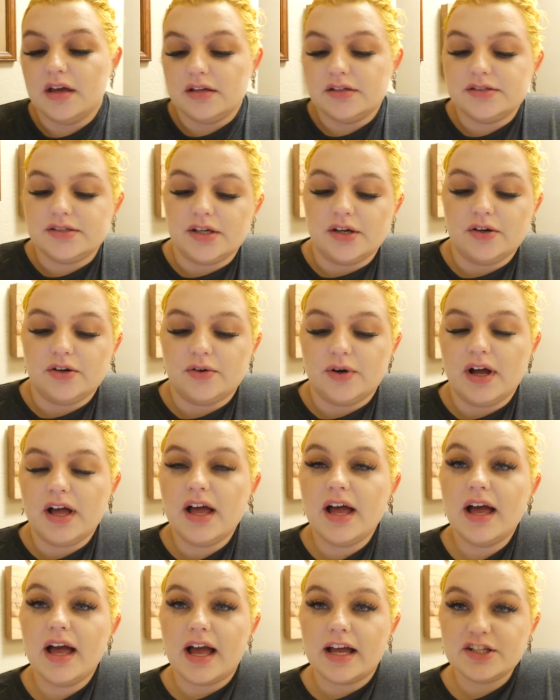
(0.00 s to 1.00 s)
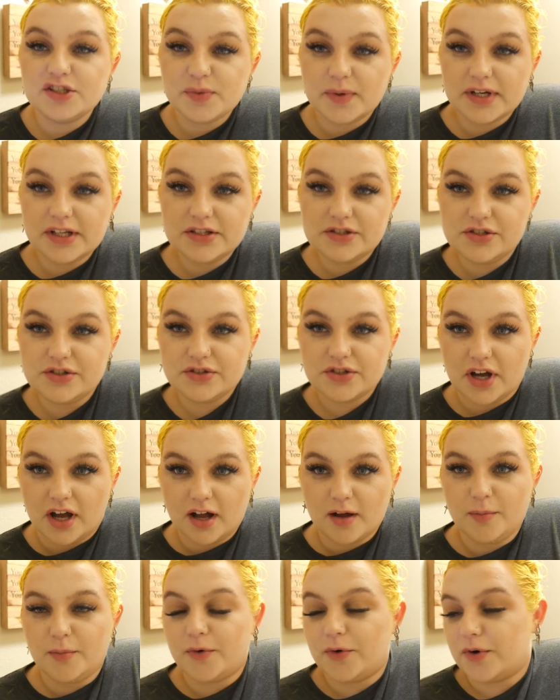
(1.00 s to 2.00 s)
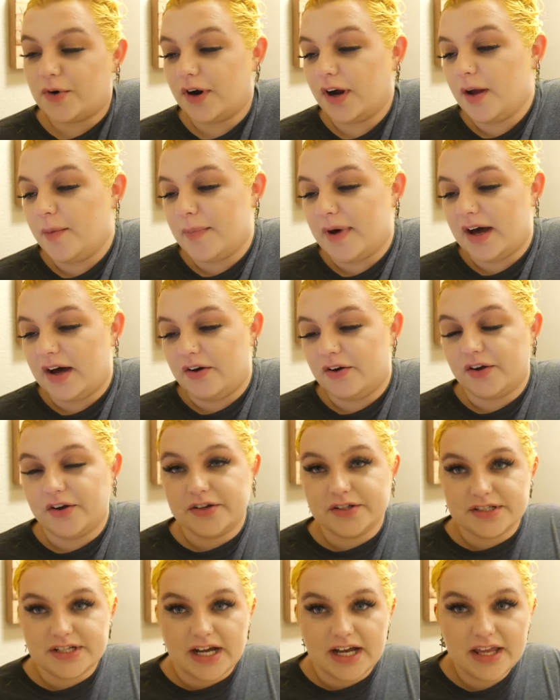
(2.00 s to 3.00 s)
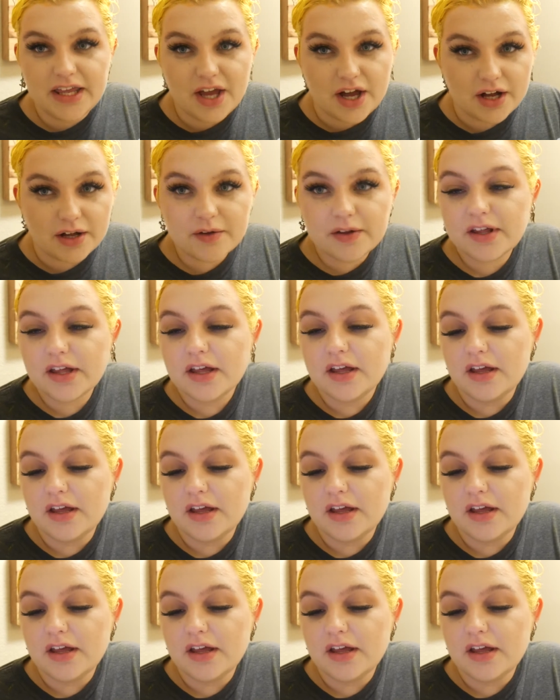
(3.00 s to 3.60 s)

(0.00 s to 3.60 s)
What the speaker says: So I just wanted to talk more about Good Dye Young.